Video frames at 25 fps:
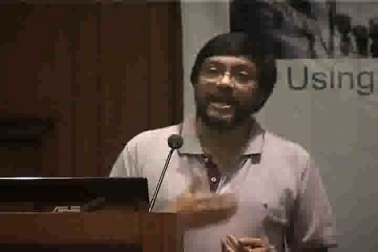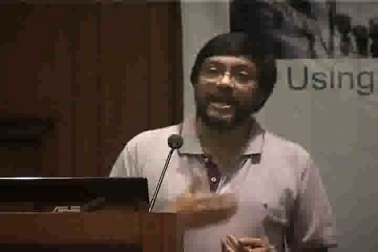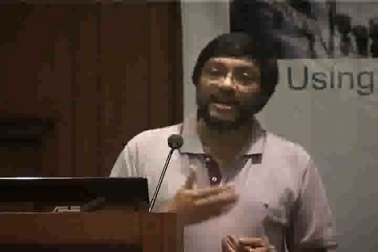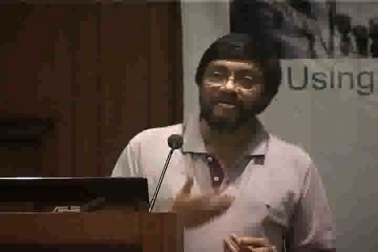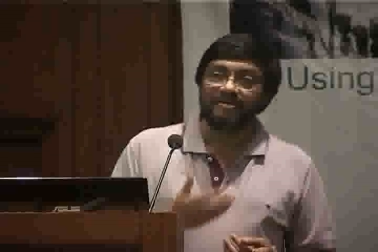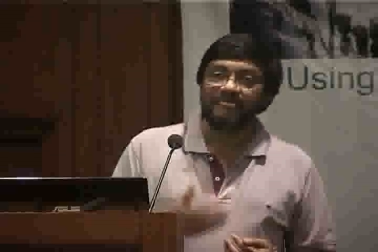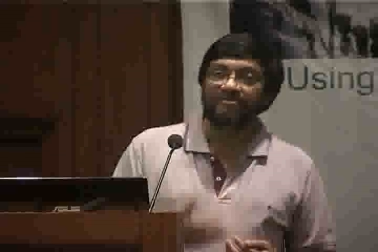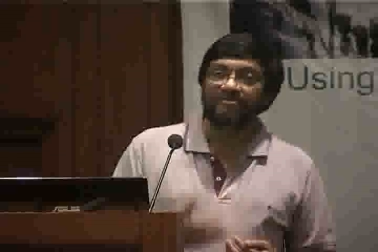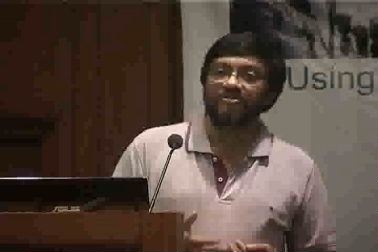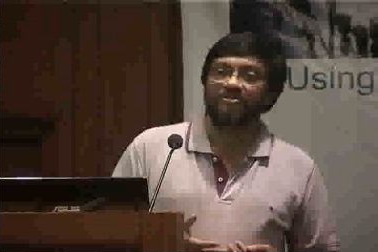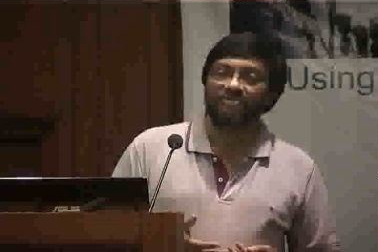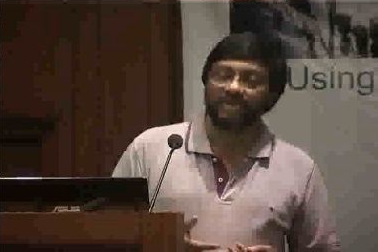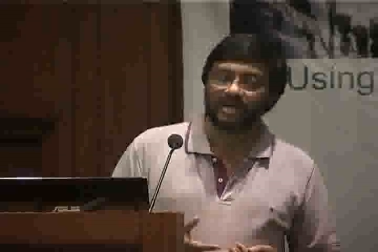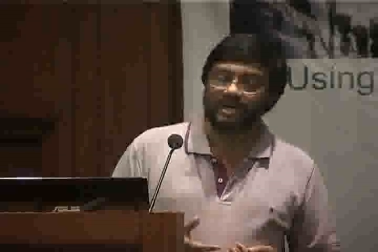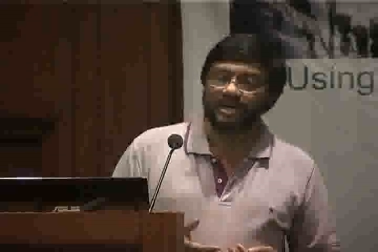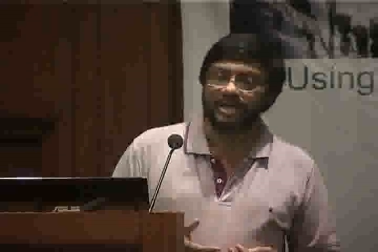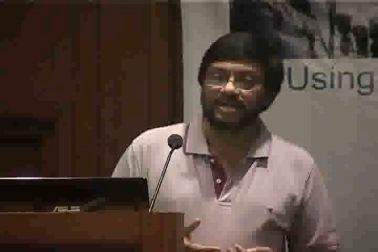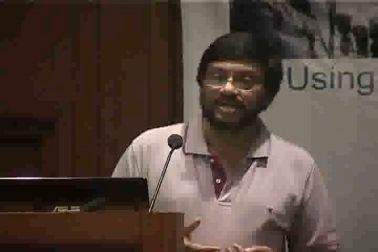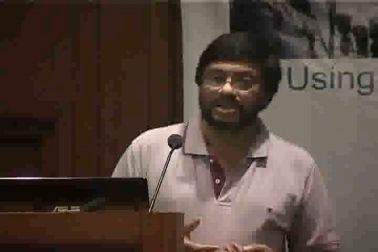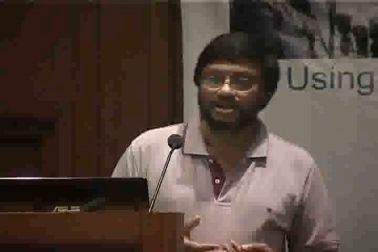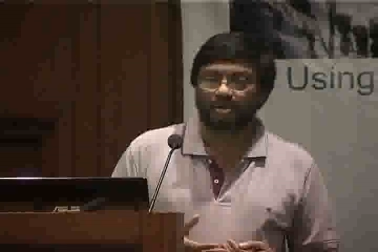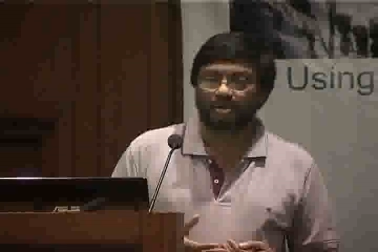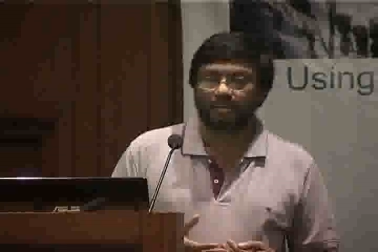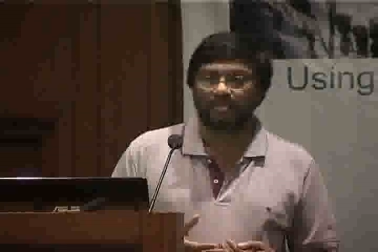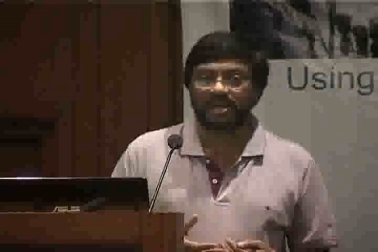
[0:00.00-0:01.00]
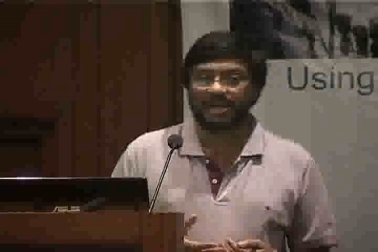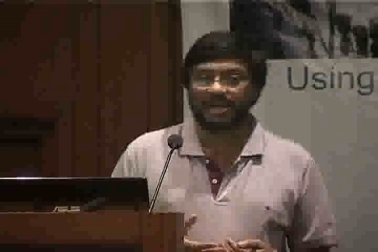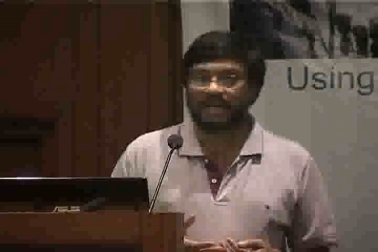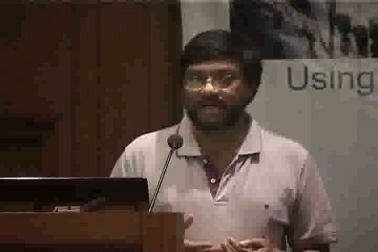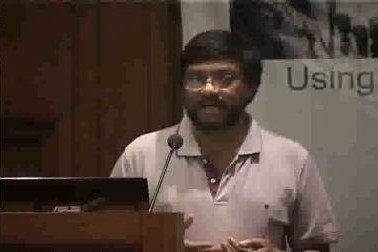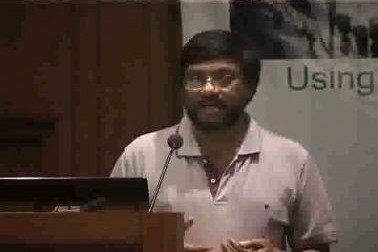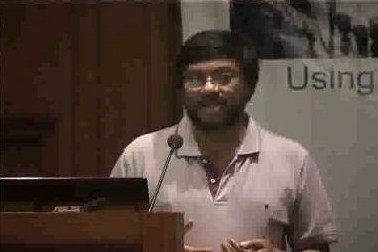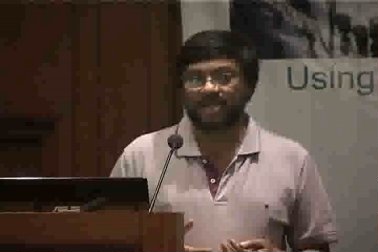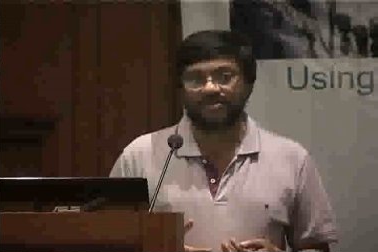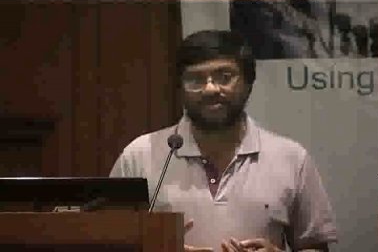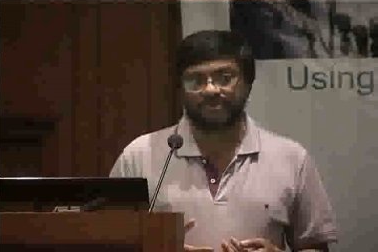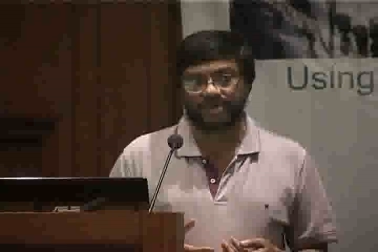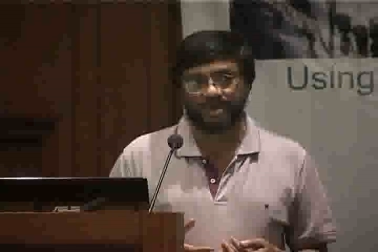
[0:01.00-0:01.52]
And forget the
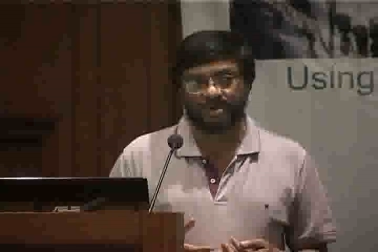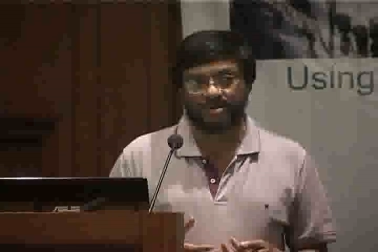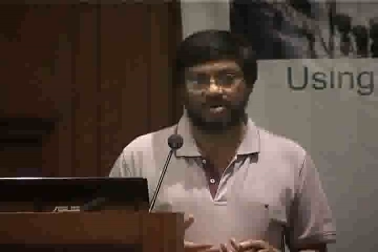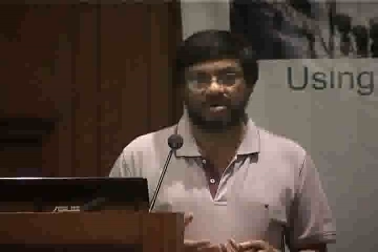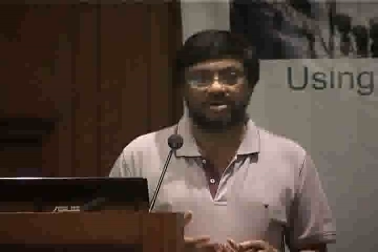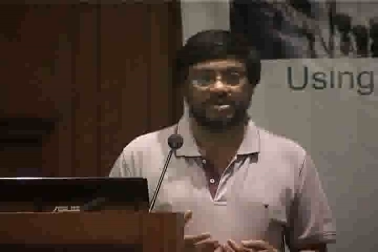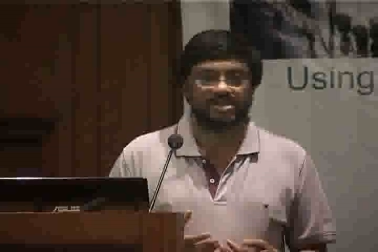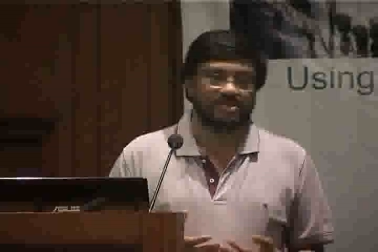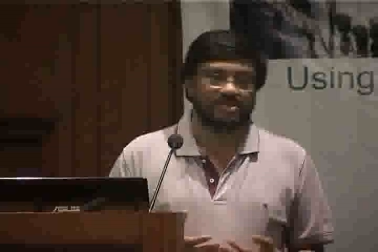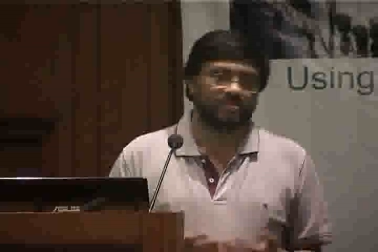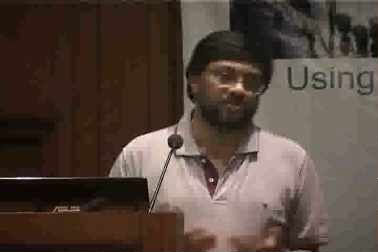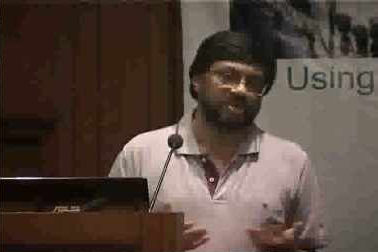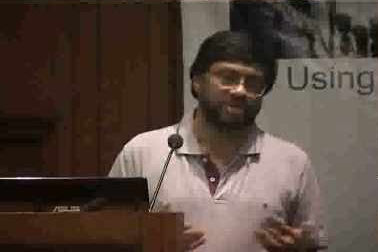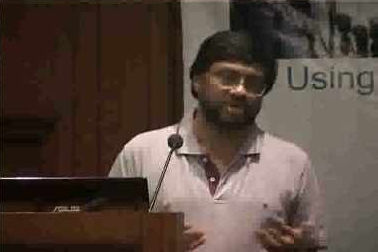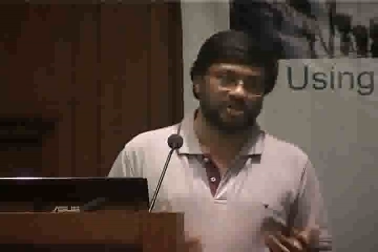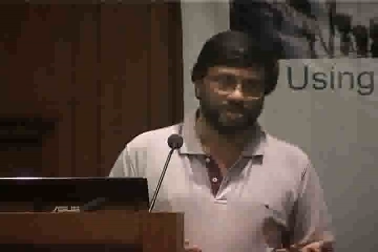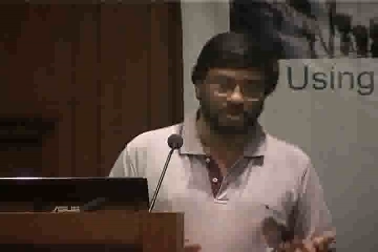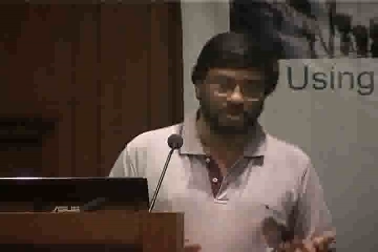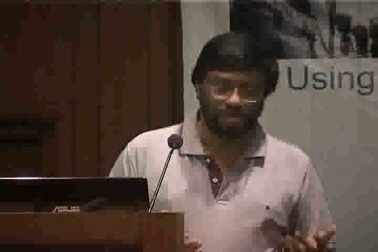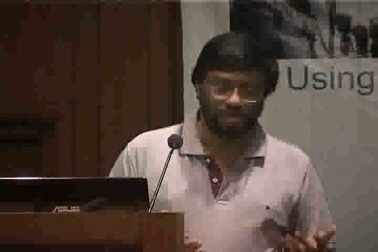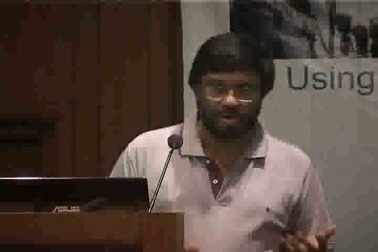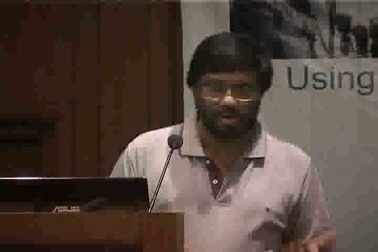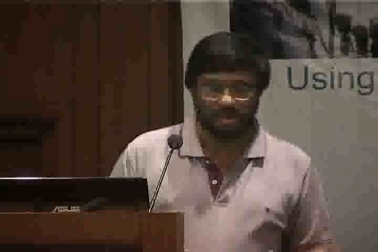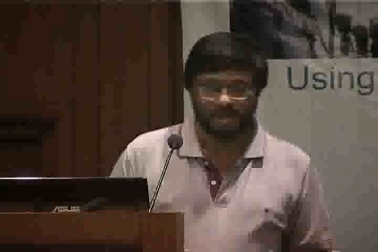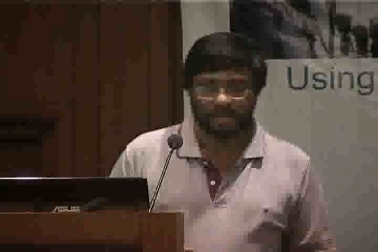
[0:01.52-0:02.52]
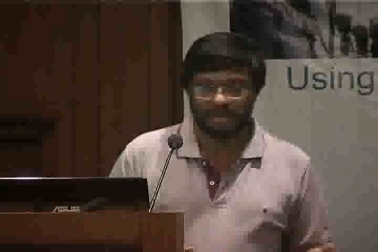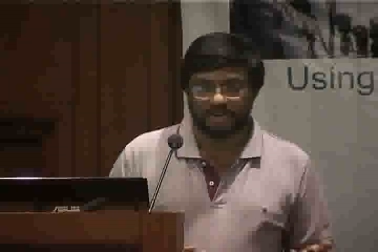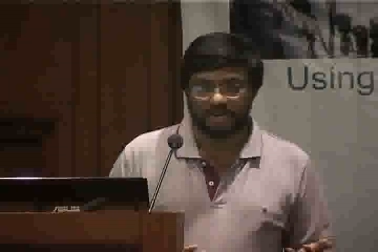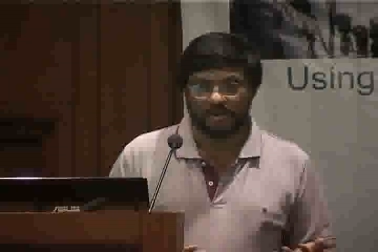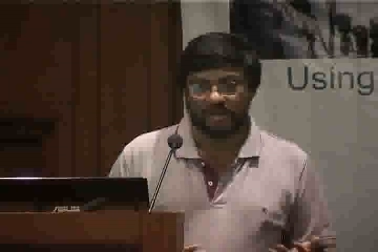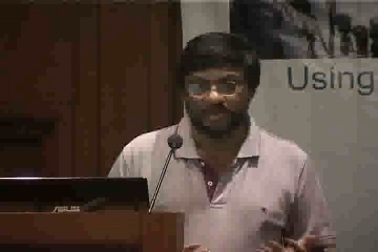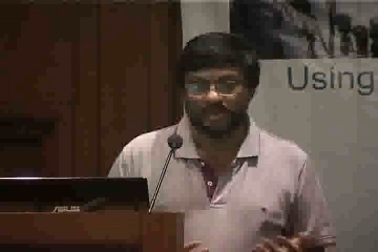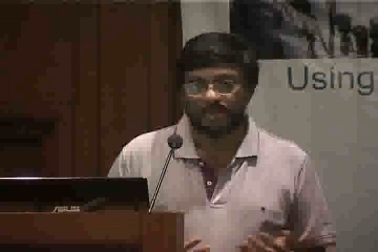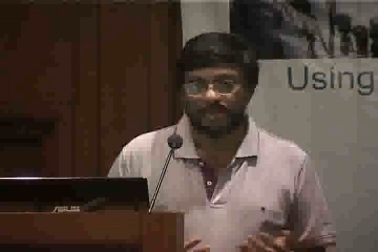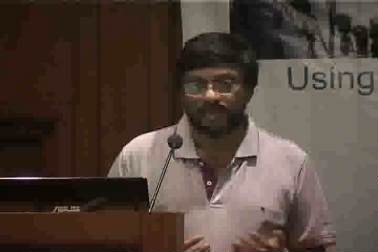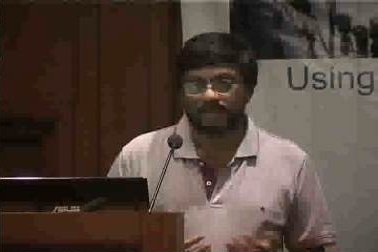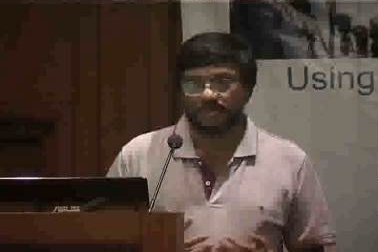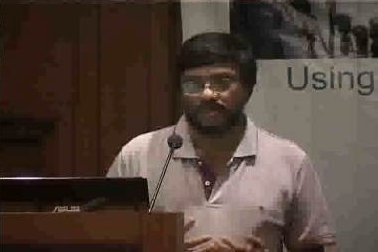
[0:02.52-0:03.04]
nobility of the cause, which is good